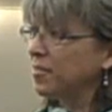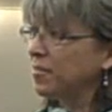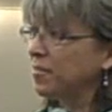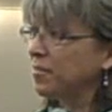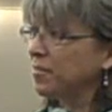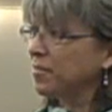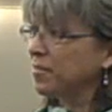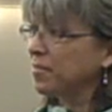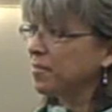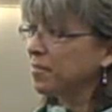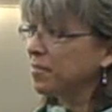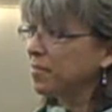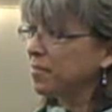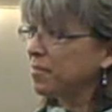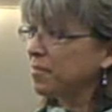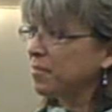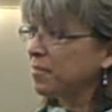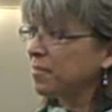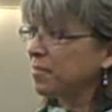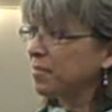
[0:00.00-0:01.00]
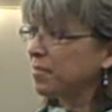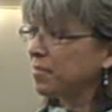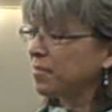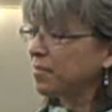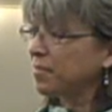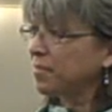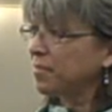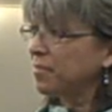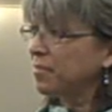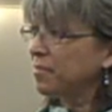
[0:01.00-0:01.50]

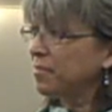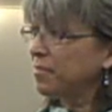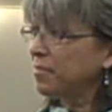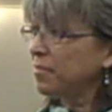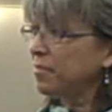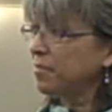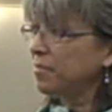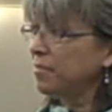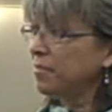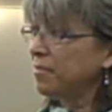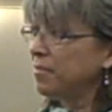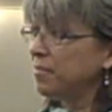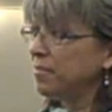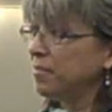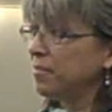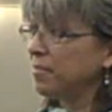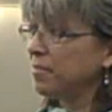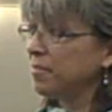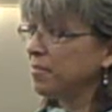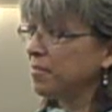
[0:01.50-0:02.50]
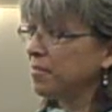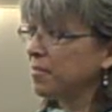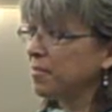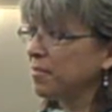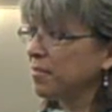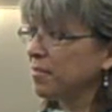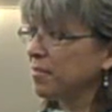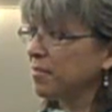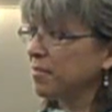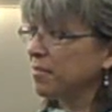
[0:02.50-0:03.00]

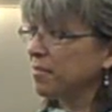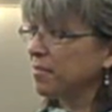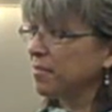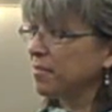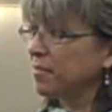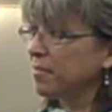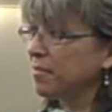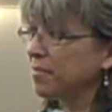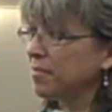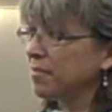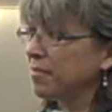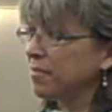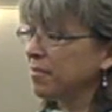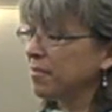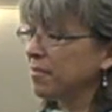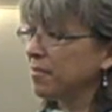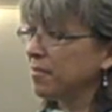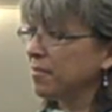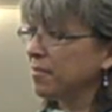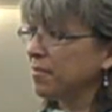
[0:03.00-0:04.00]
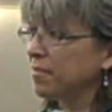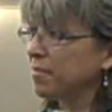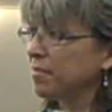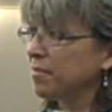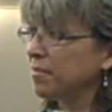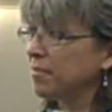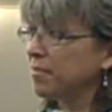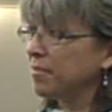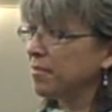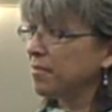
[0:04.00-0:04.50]

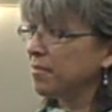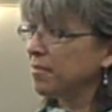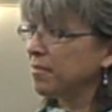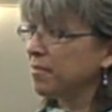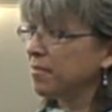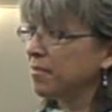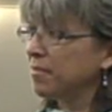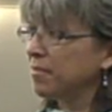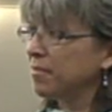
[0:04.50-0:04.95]
[no speech]